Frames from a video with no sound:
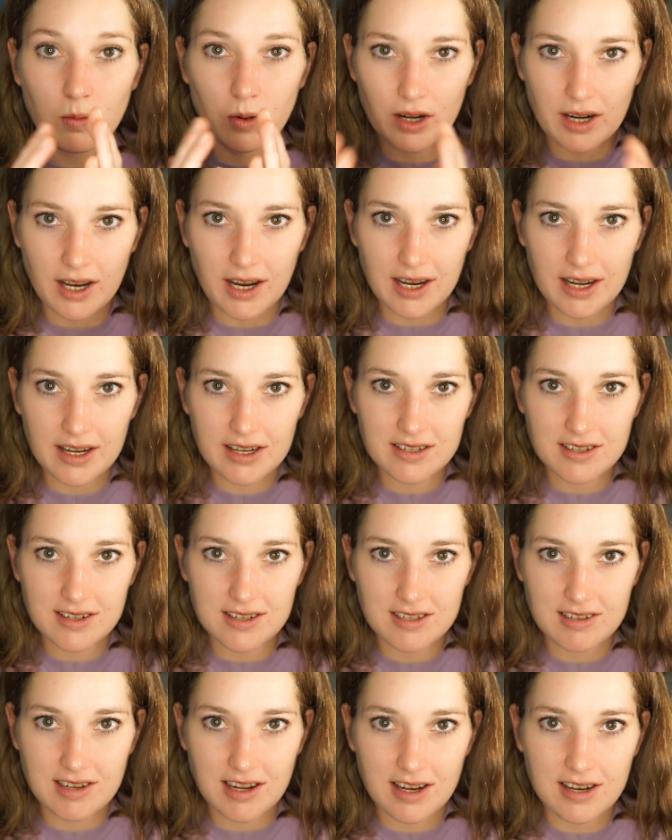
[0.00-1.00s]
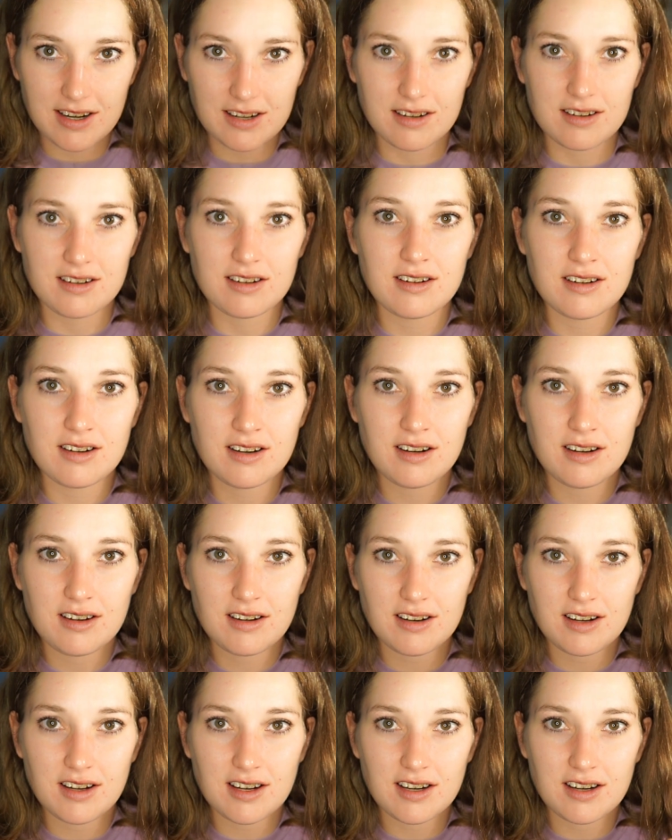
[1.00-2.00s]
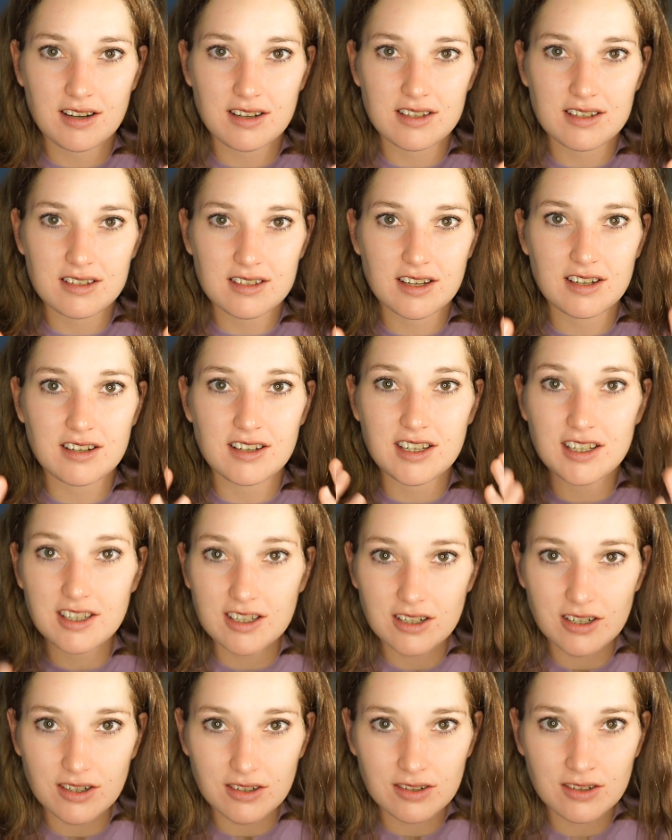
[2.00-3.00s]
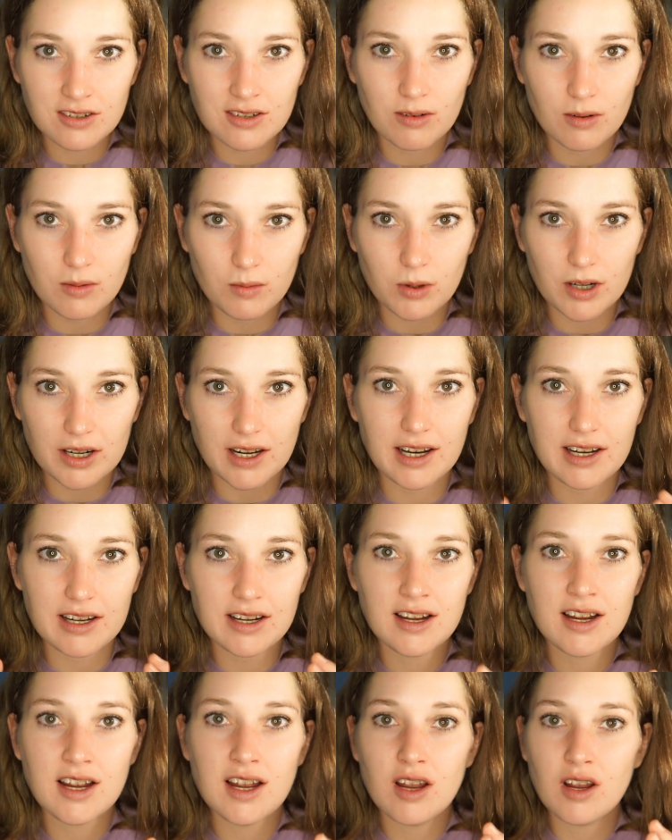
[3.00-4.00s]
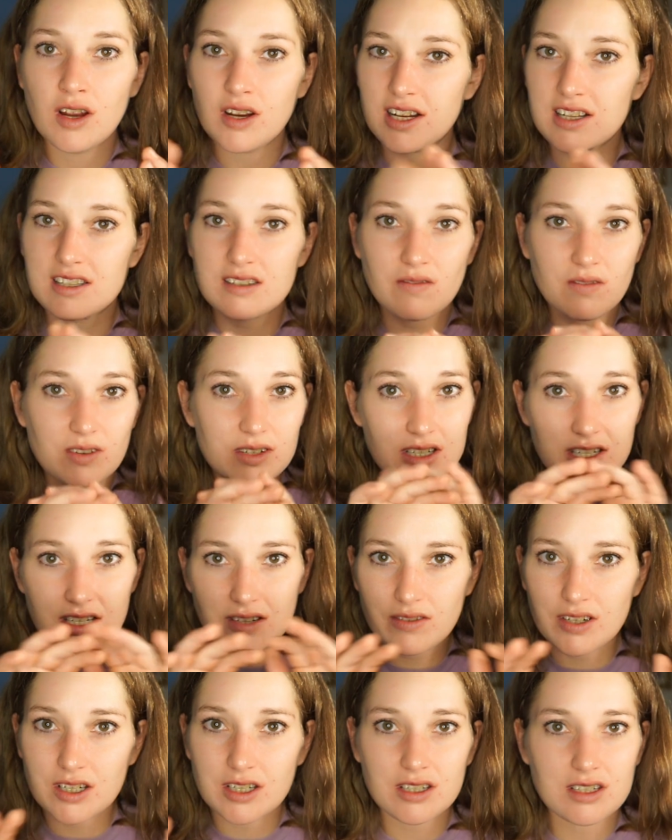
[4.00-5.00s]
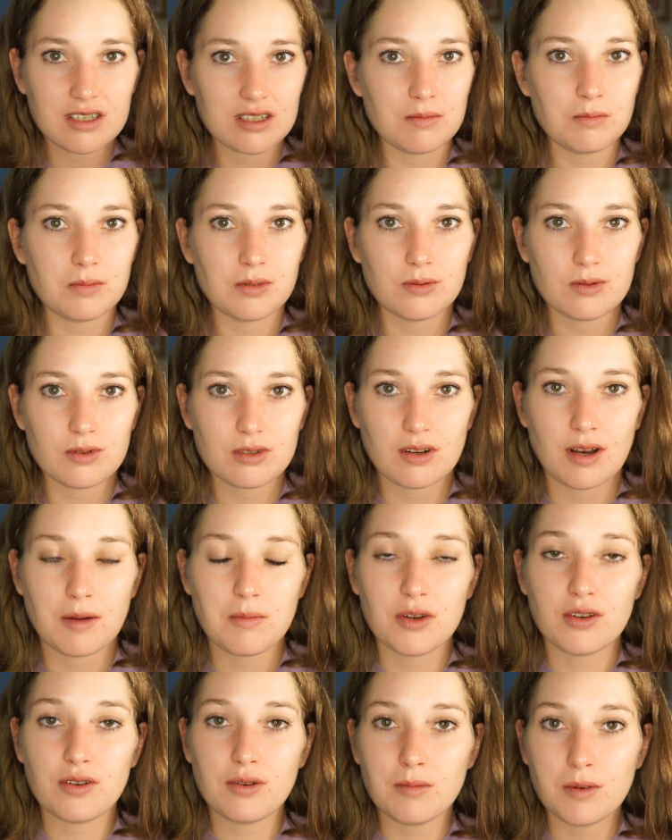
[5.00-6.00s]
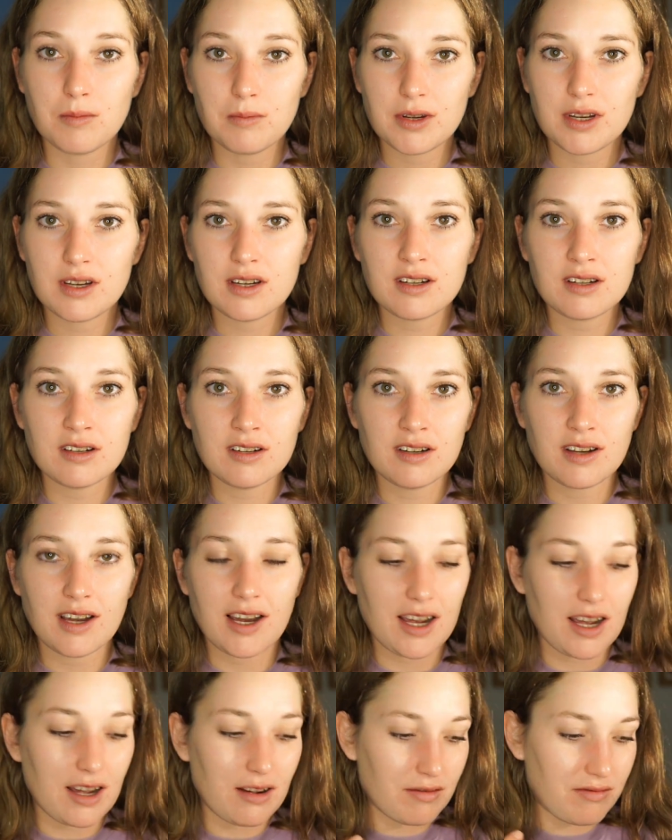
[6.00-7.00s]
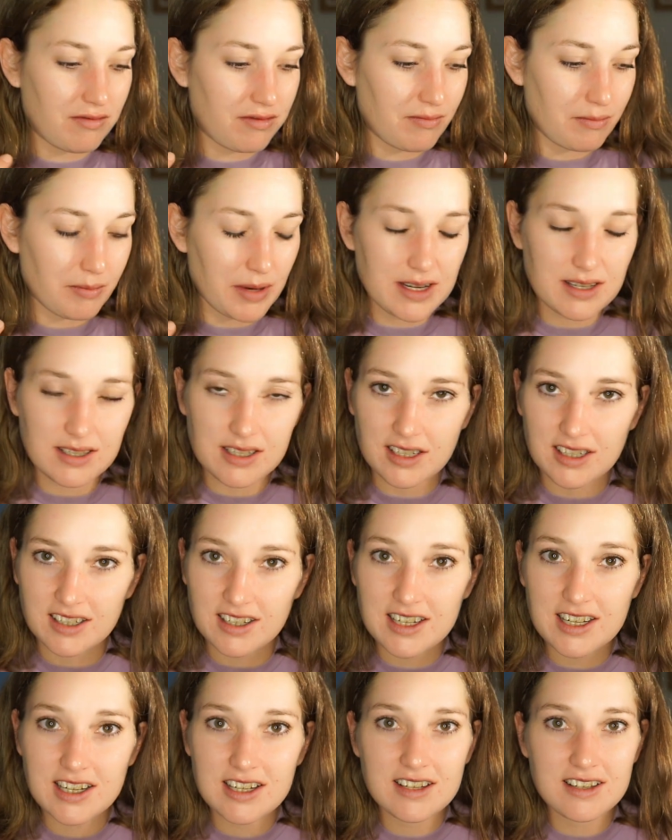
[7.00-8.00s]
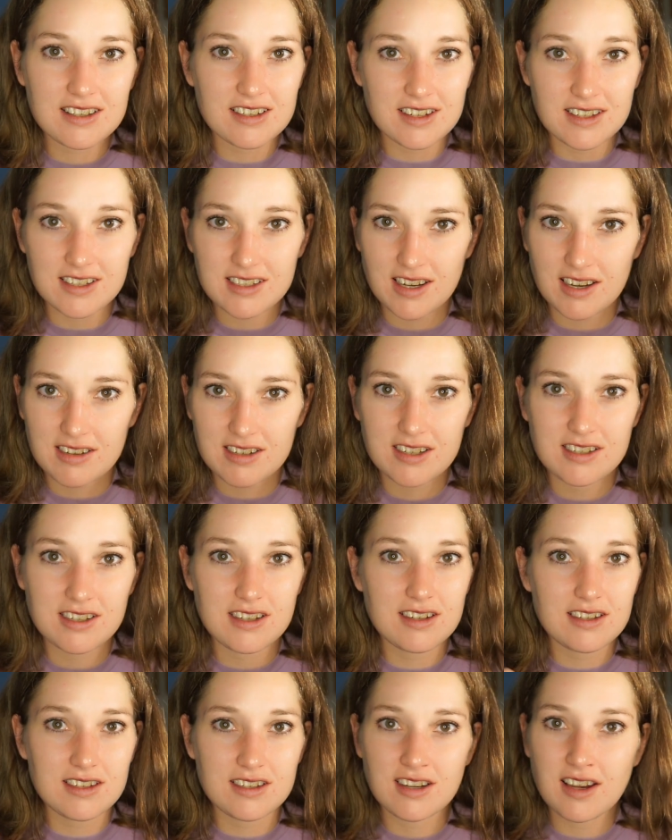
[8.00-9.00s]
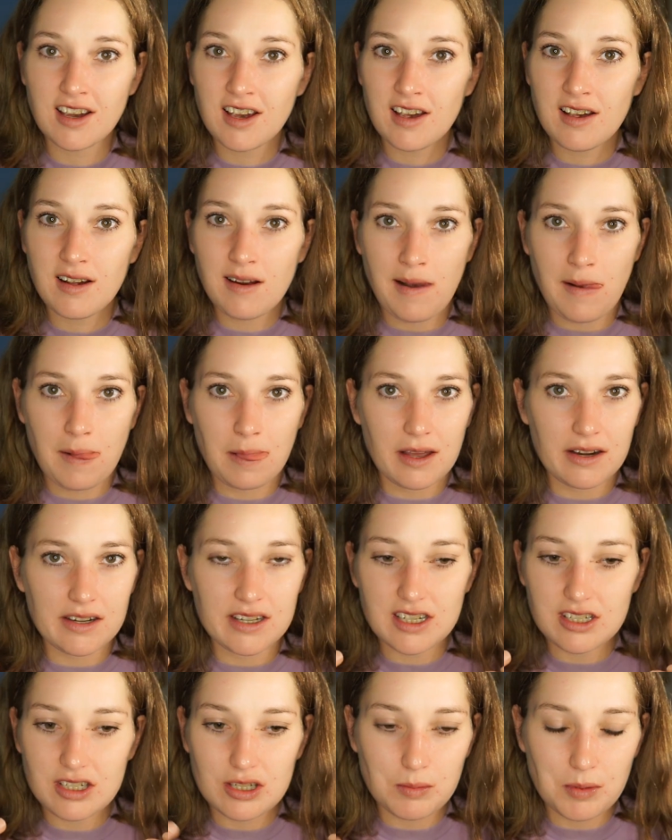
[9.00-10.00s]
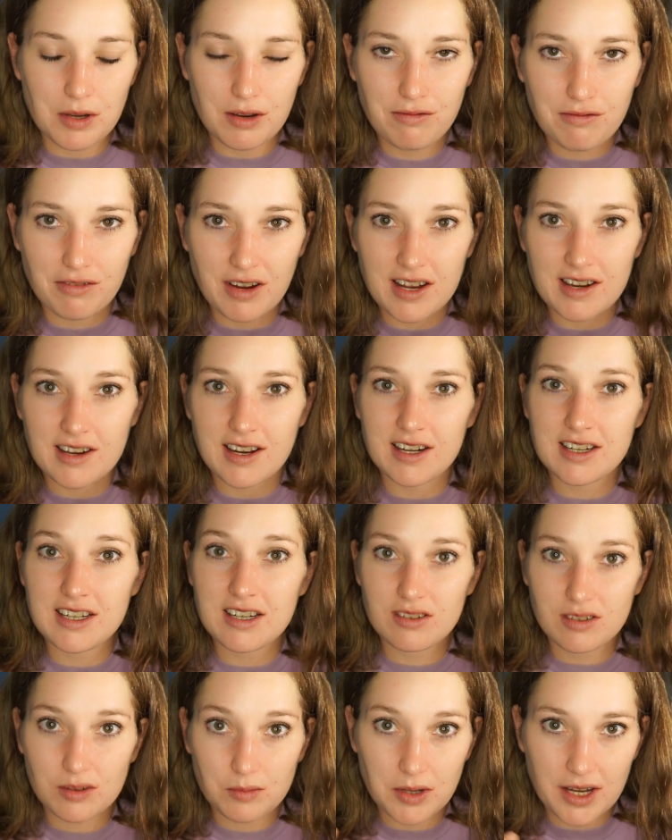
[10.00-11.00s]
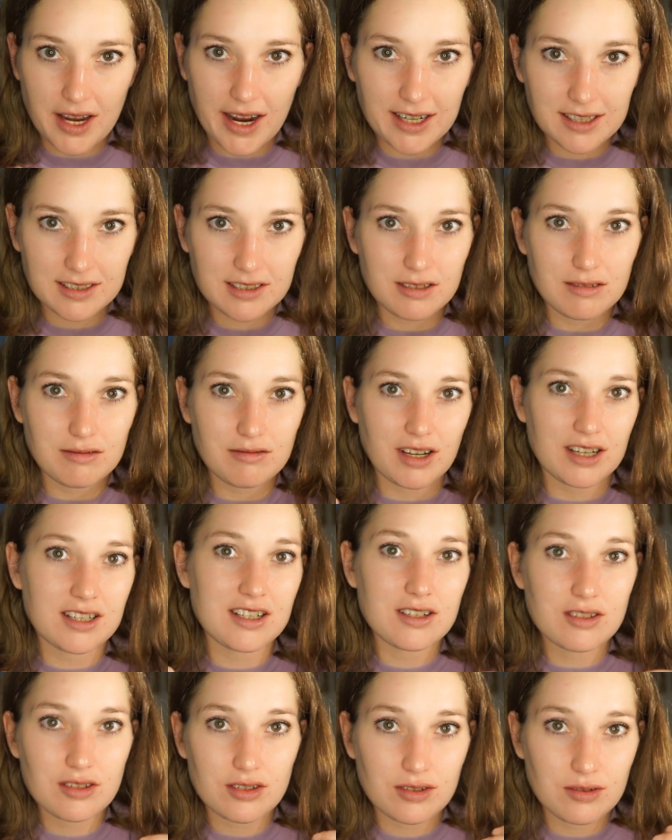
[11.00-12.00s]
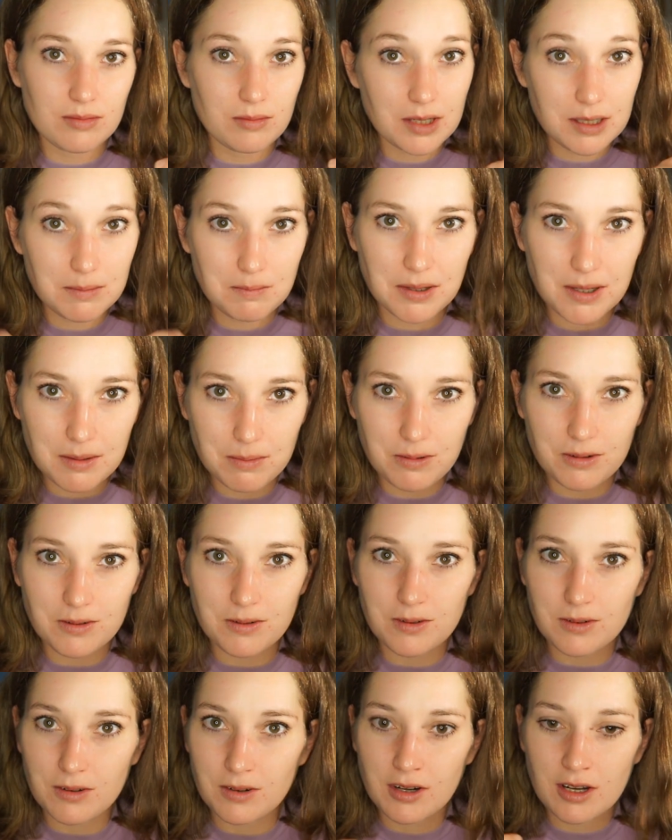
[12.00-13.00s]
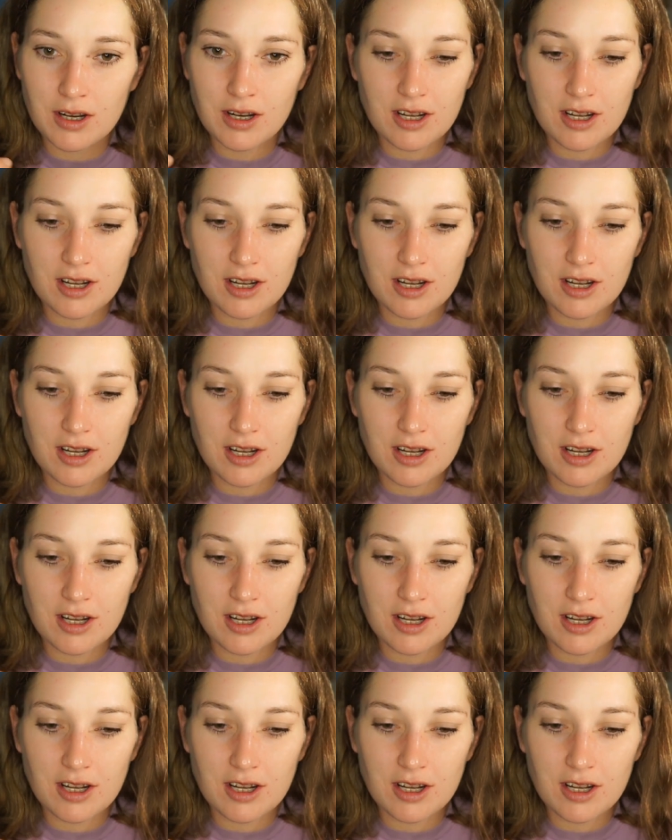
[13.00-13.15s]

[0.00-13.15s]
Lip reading: what I understand as an ego, or it's very, very simple. So I'm a human being. I have basic needs, necessities, and I need to be fed, I need to be active, I need to meet people,